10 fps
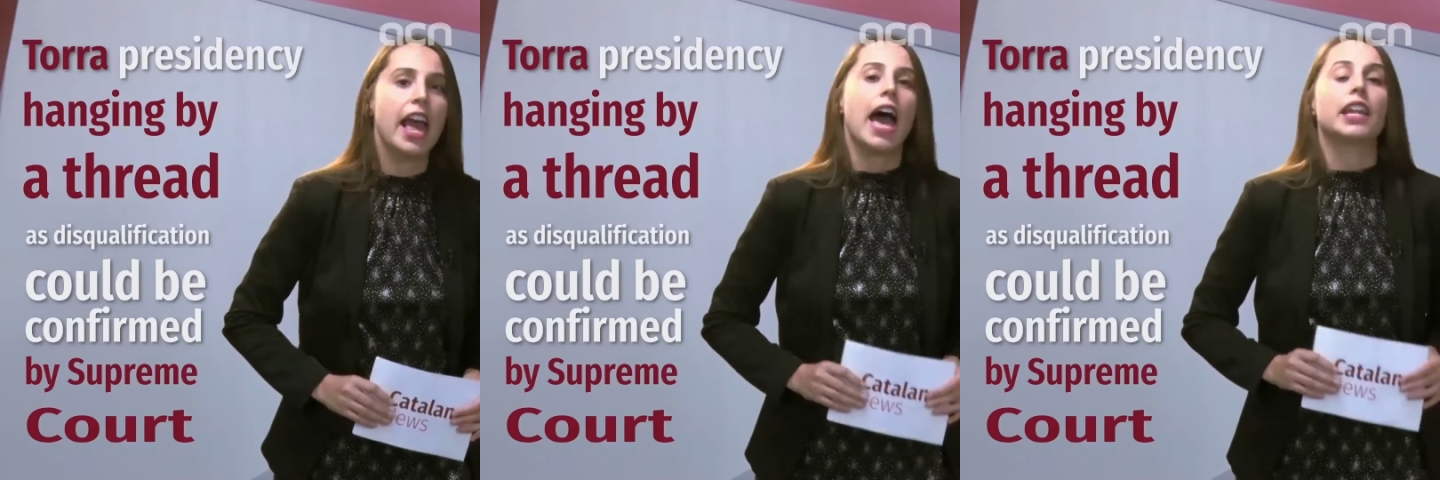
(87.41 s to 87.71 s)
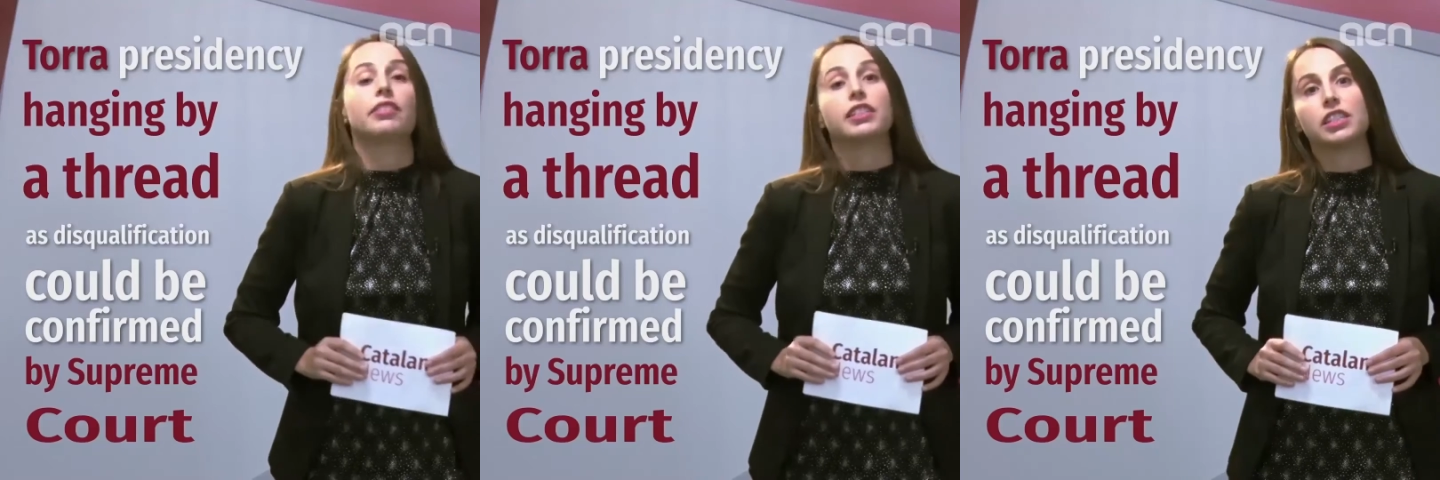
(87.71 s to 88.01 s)
and
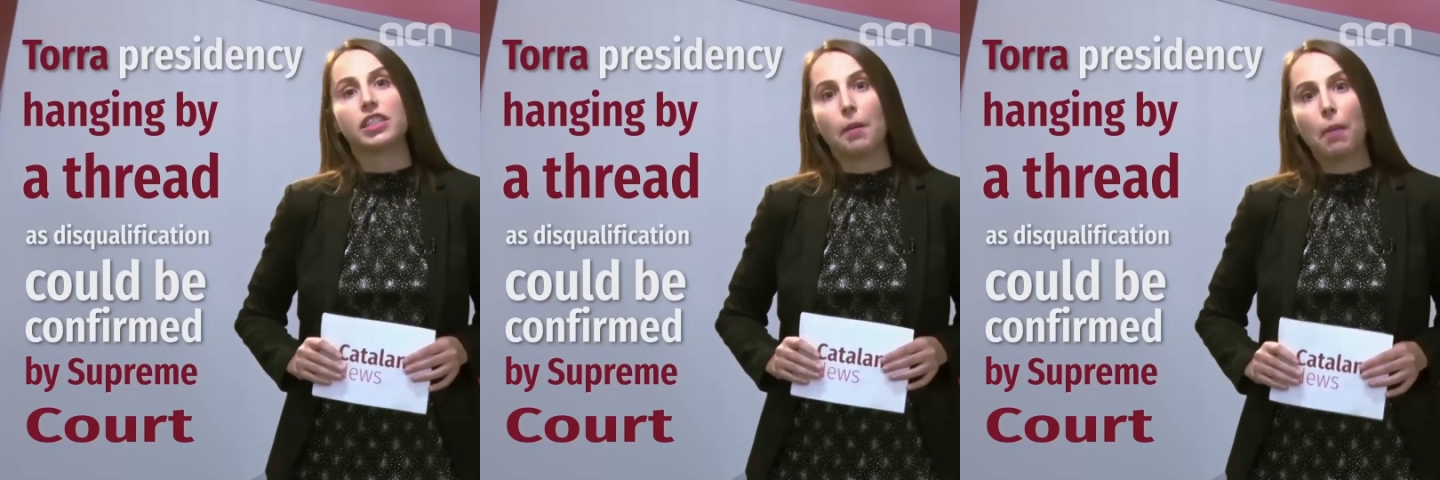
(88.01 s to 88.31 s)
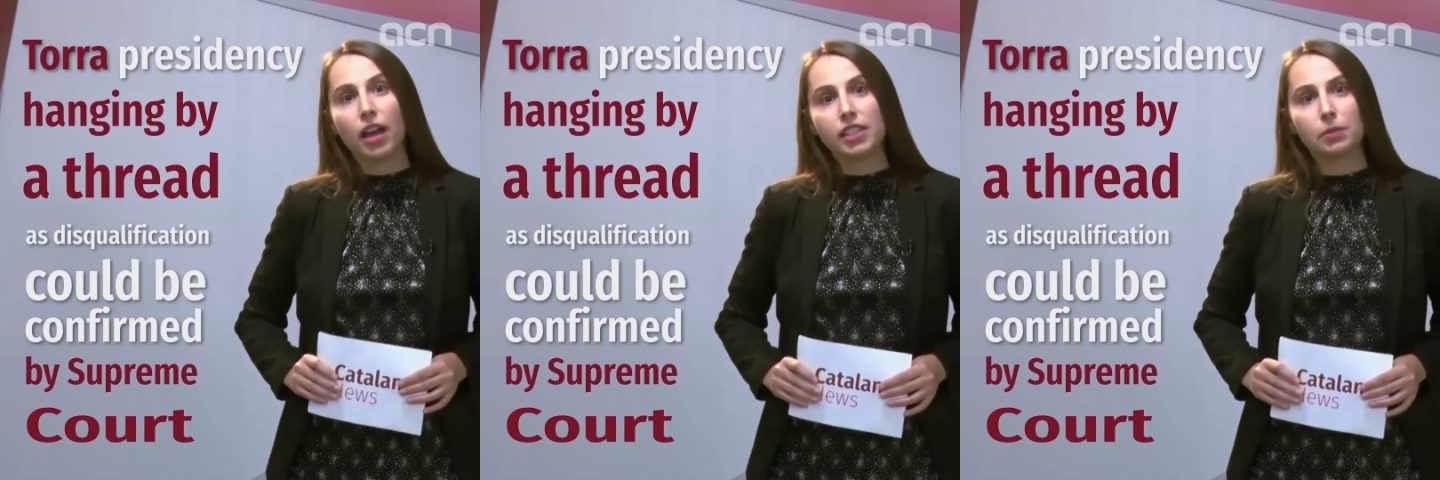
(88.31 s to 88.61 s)
if this is not
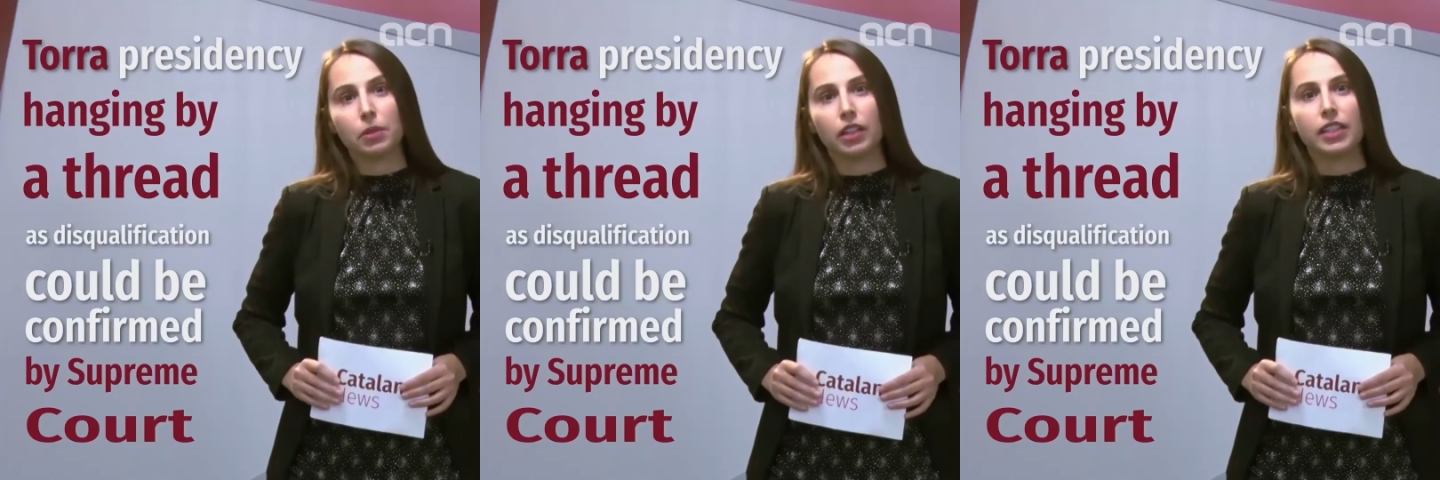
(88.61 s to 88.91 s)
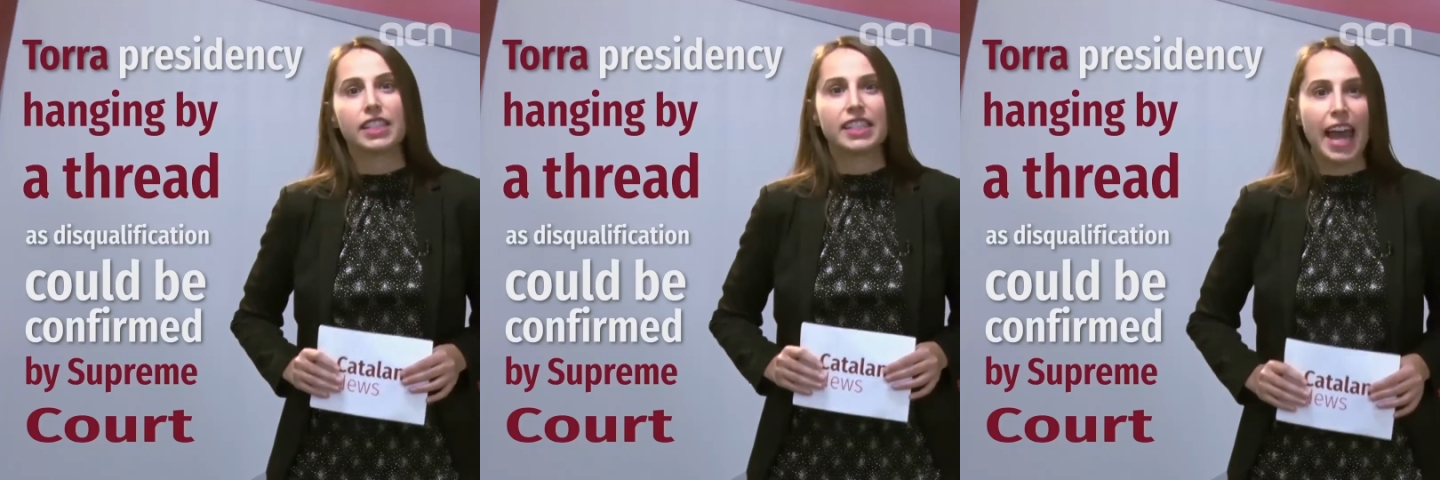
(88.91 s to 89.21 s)
possible, a
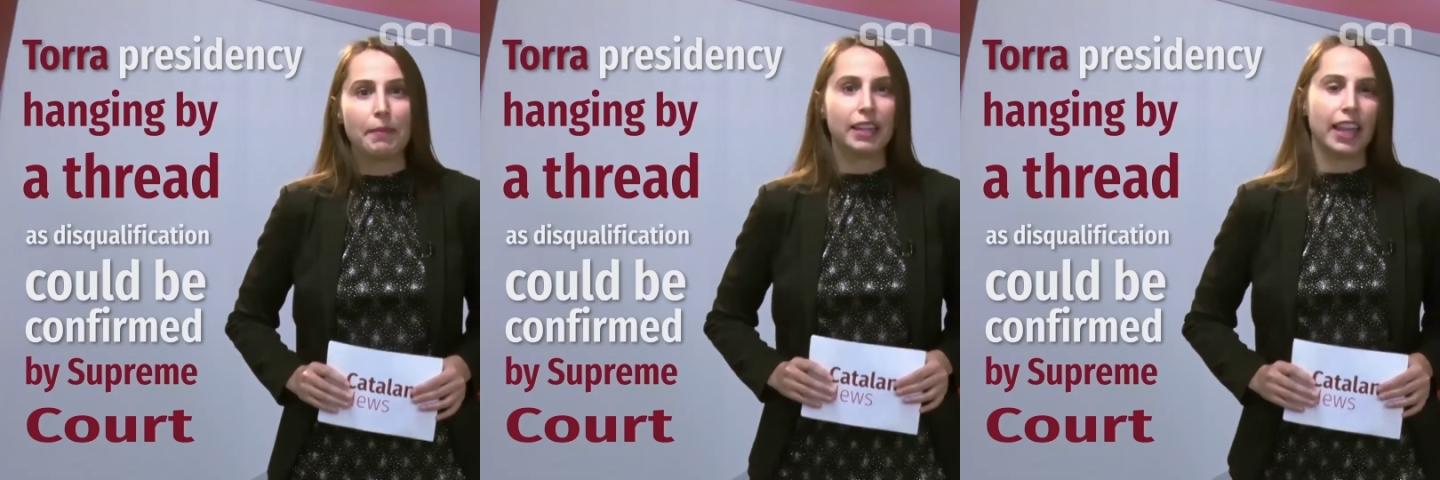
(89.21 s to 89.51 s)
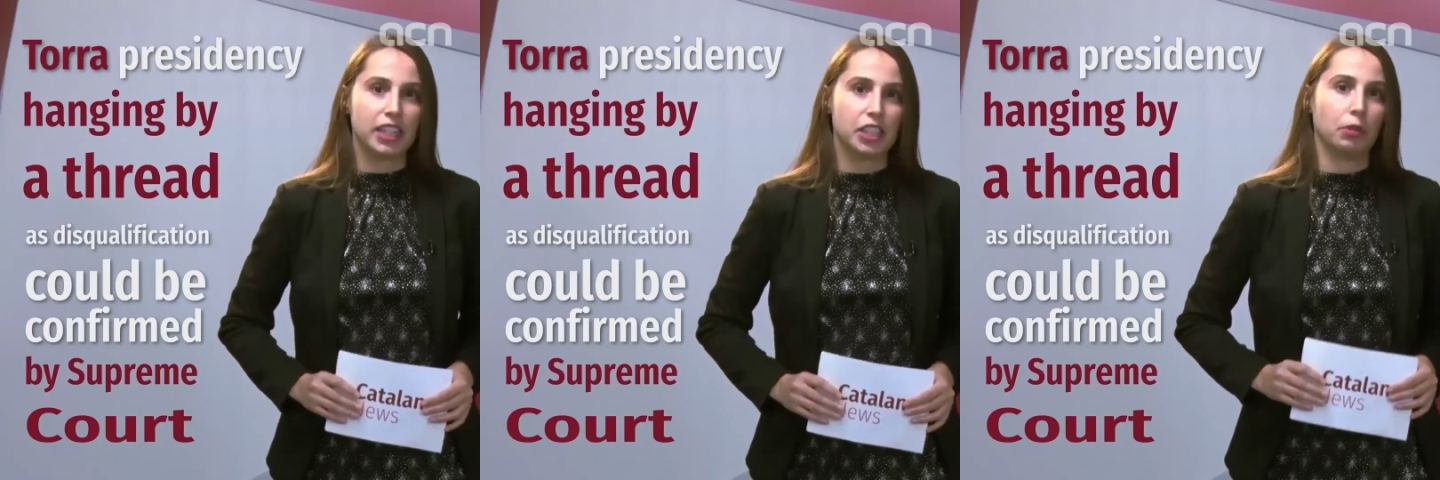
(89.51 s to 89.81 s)
snap
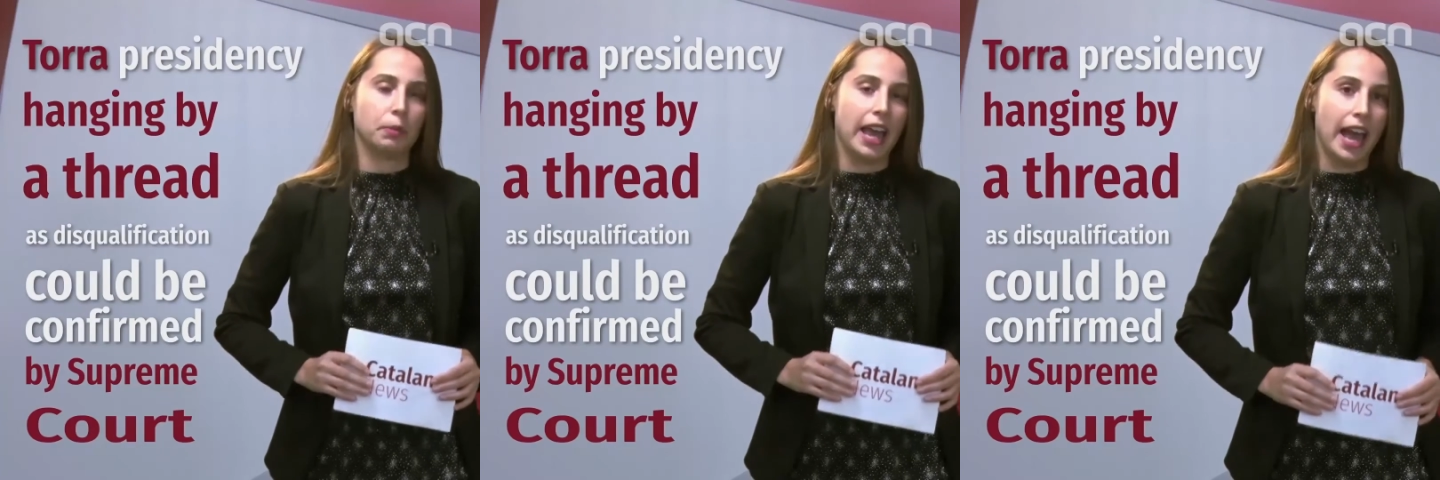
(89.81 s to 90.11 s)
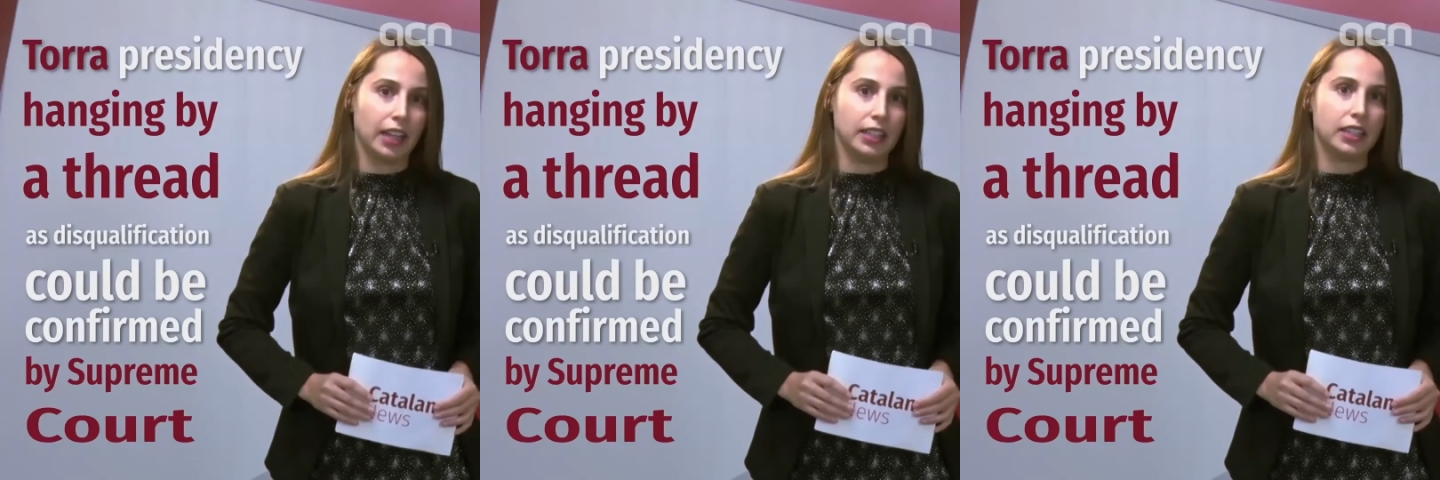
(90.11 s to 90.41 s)
election will be
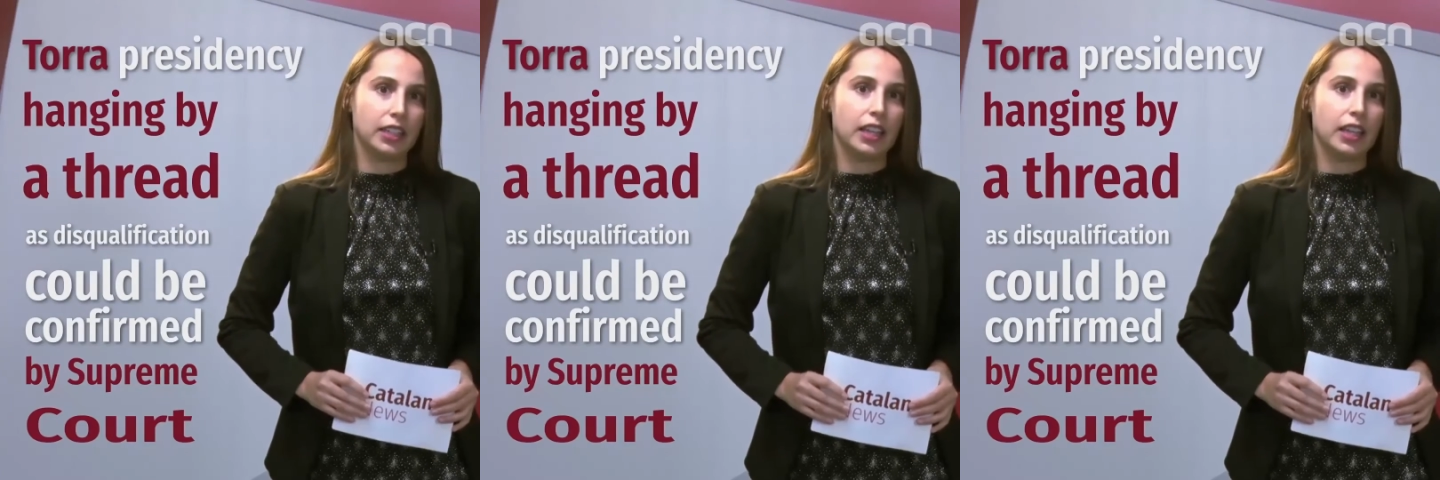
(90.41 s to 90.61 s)
held.